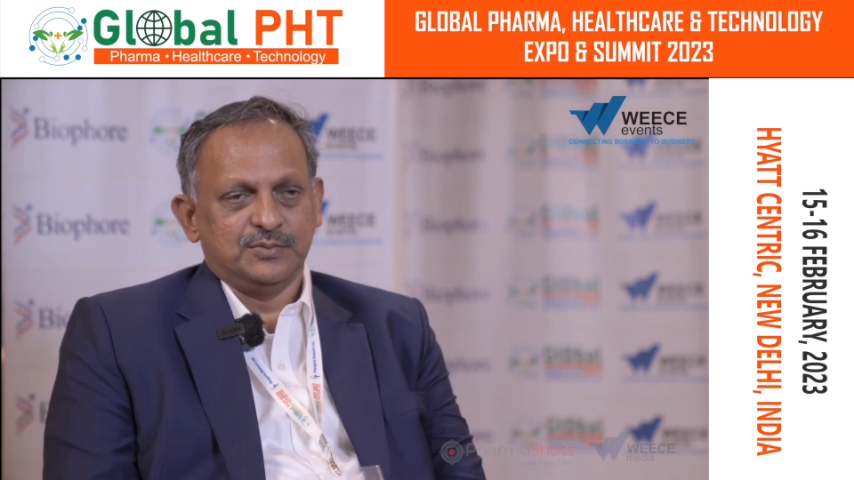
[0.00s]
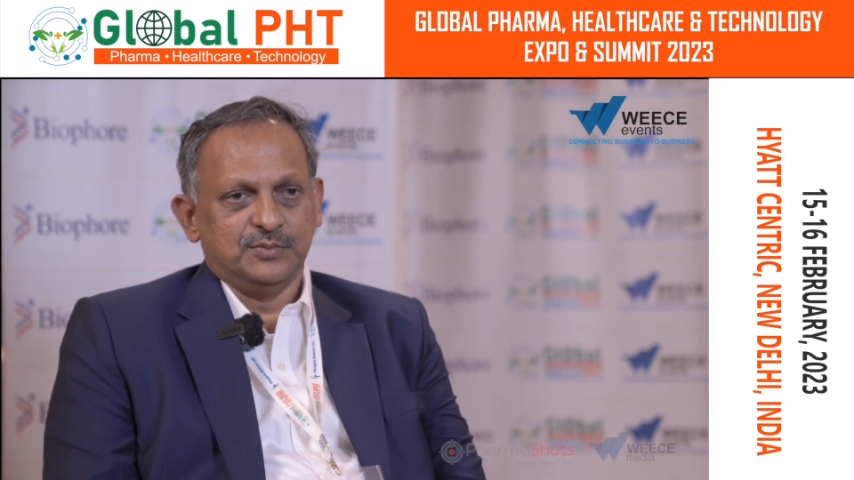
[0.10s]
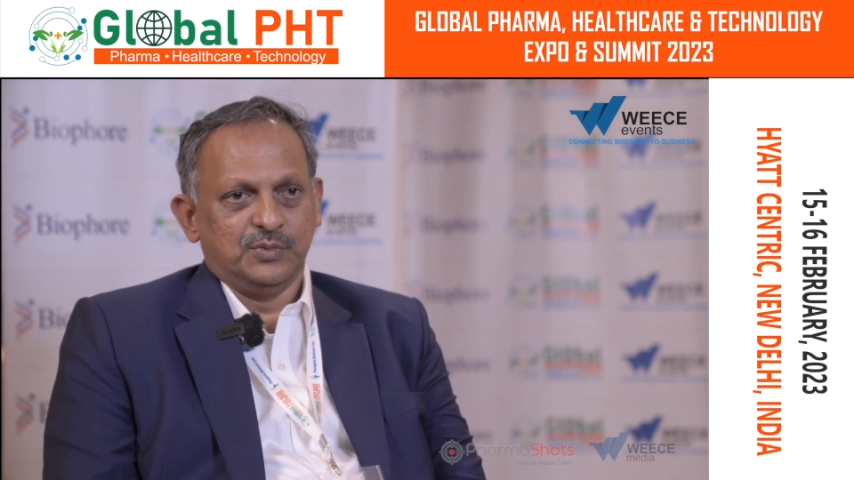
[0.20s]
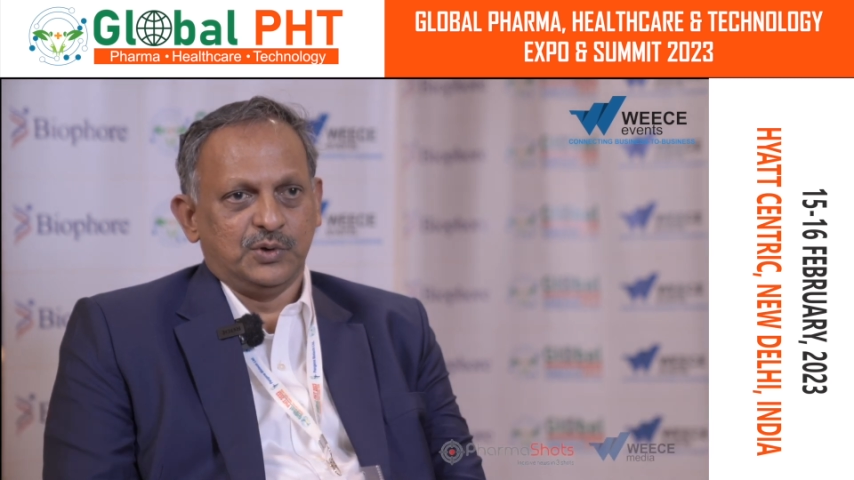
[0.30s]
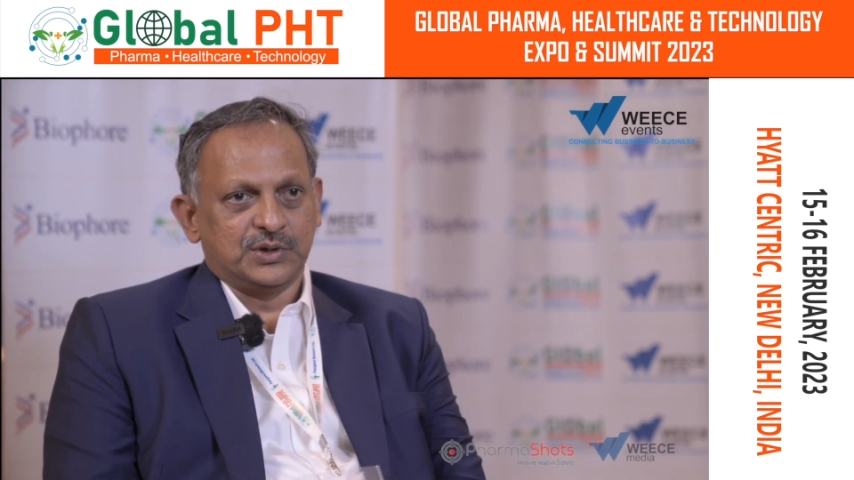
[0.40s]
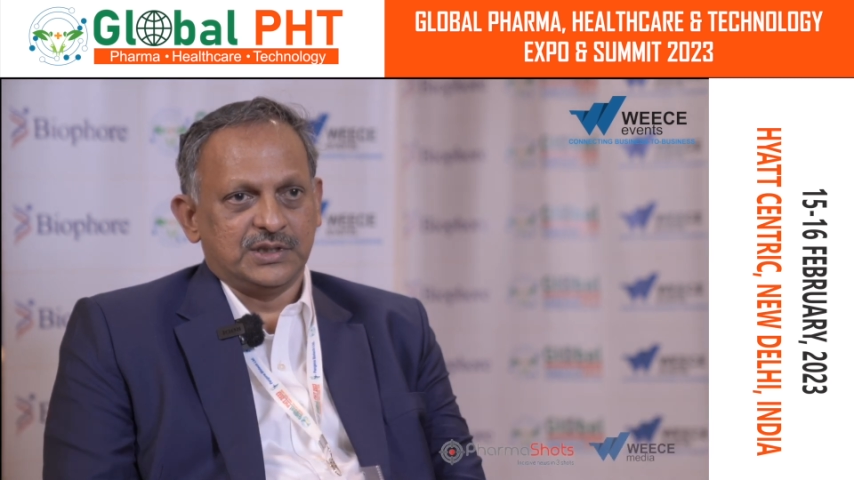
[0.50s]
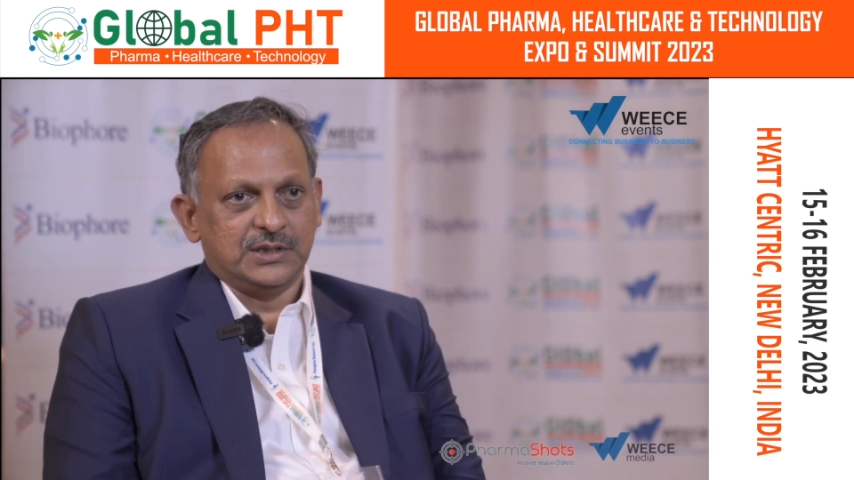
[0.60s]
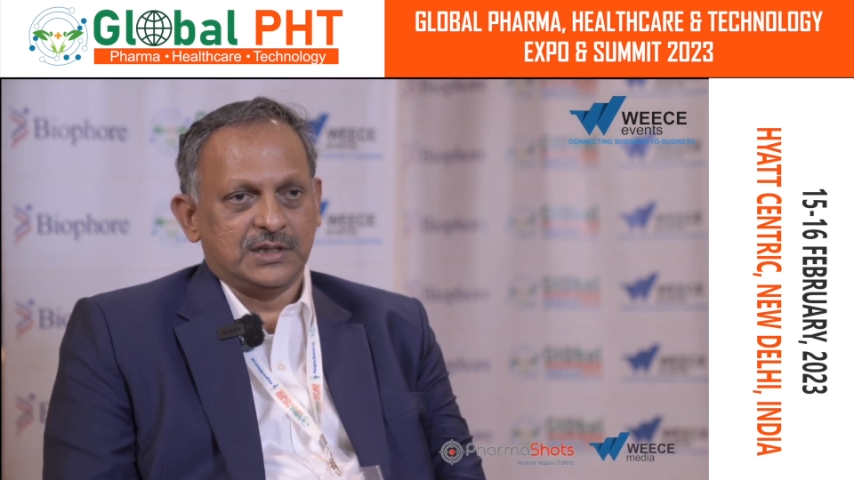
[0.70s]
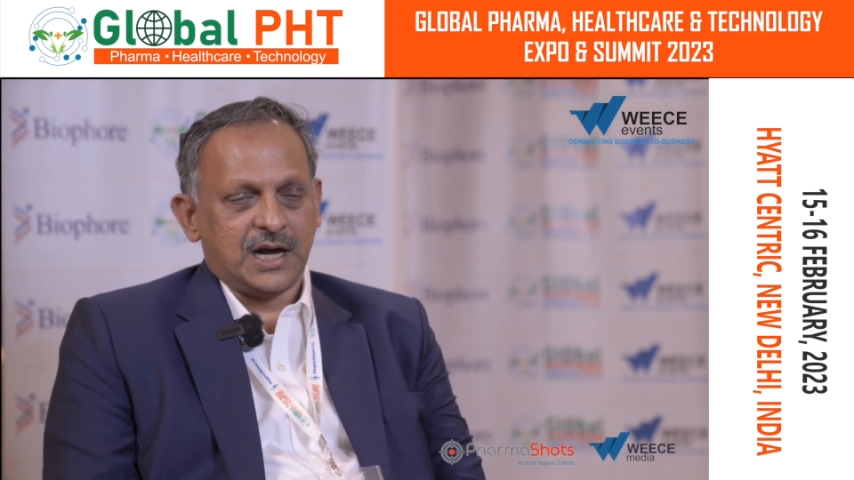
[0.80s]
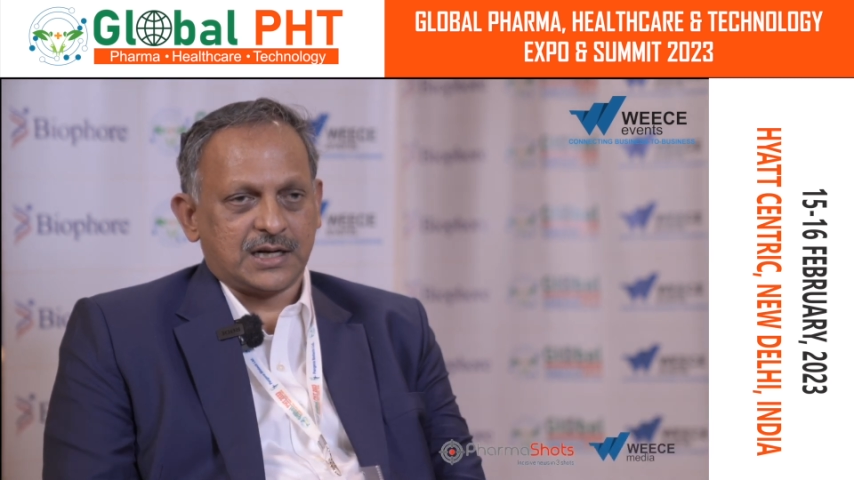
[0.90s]
both
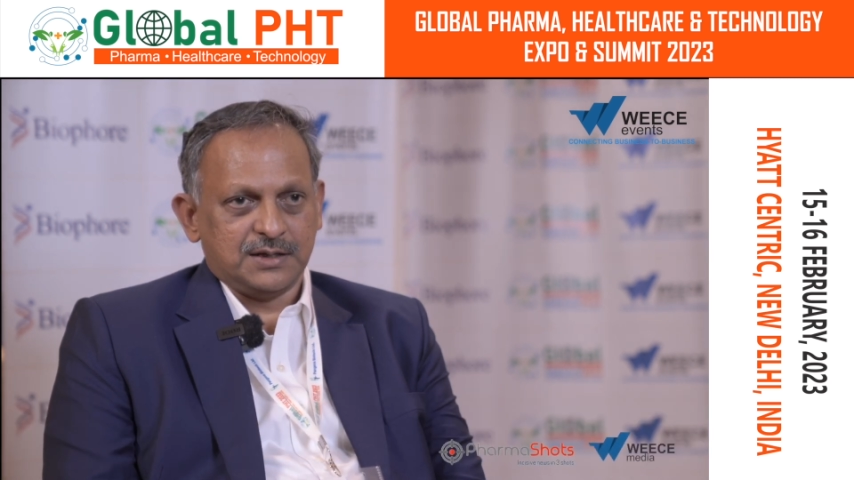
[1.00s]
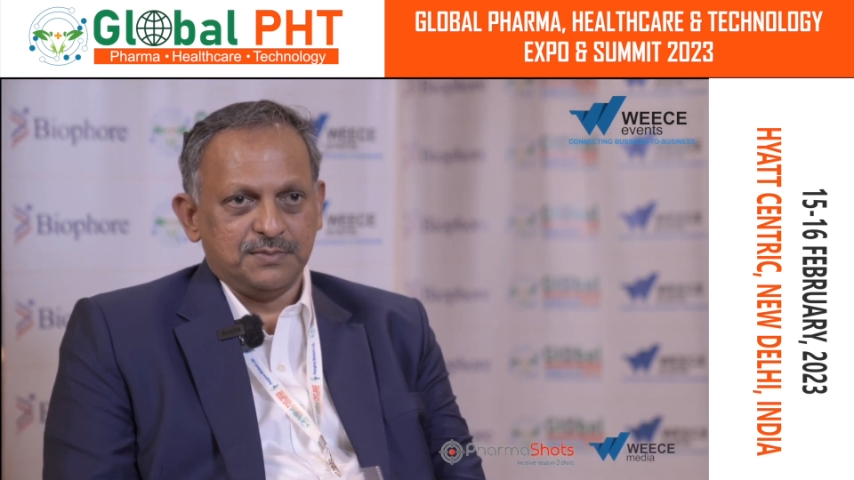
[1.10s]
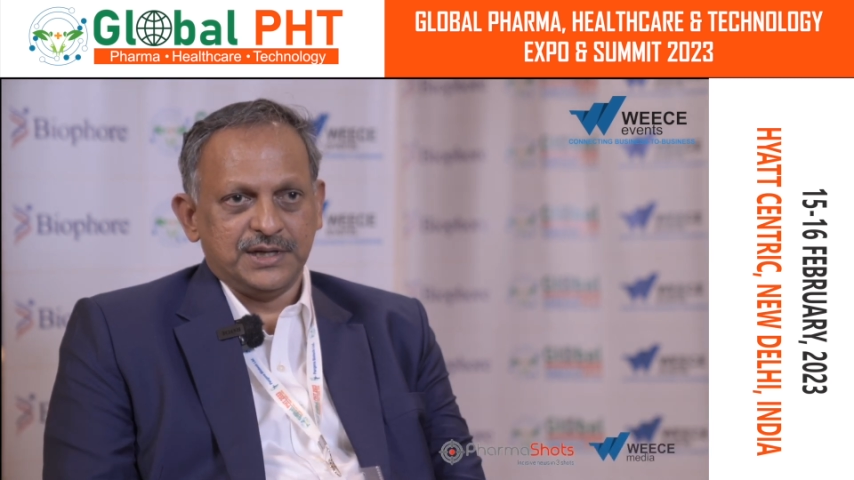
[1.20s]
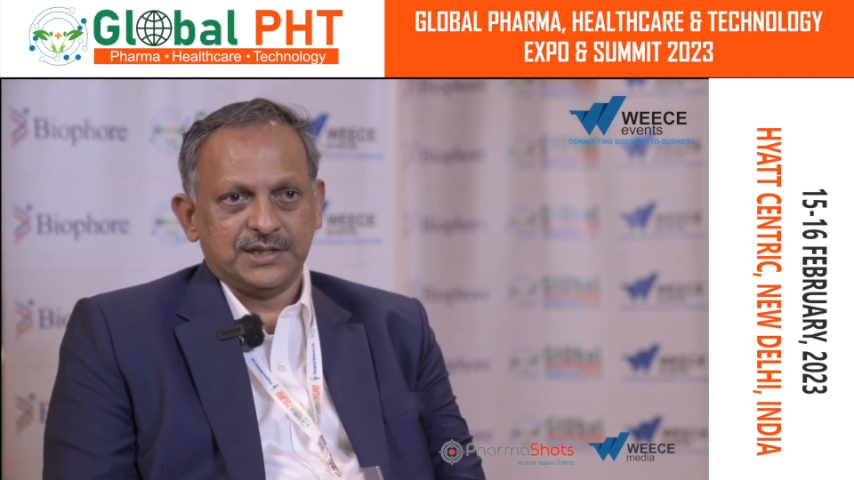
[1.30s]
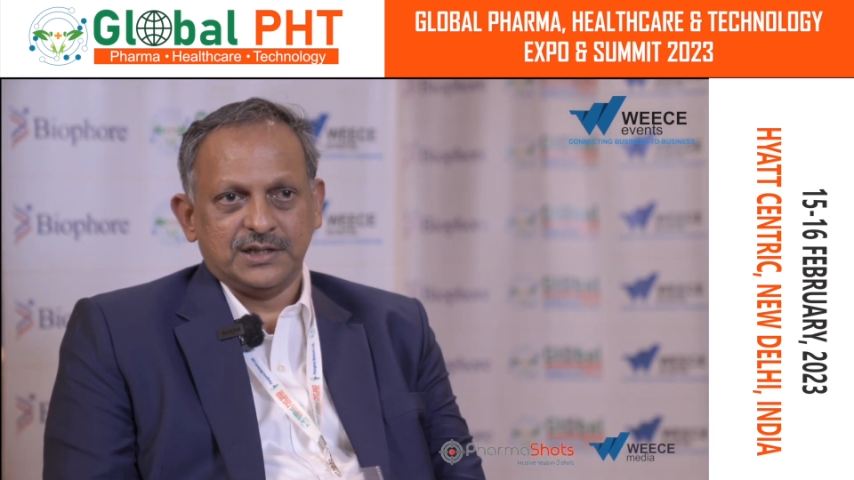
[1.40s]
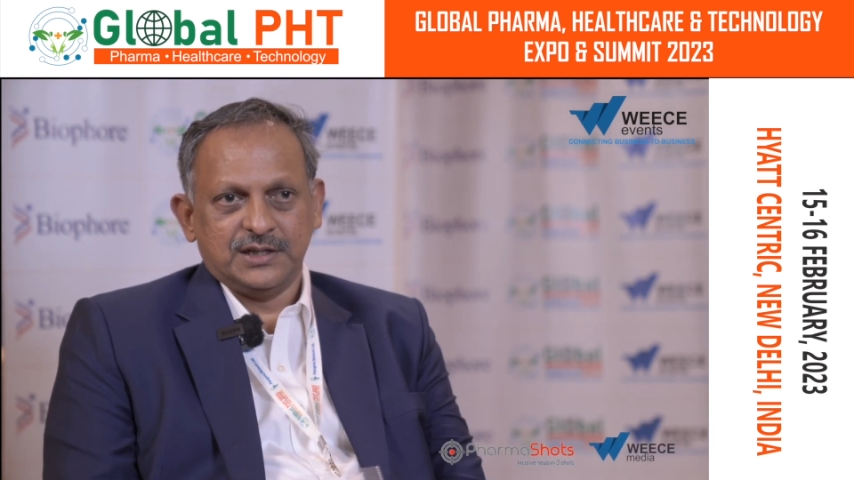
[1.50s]
in academics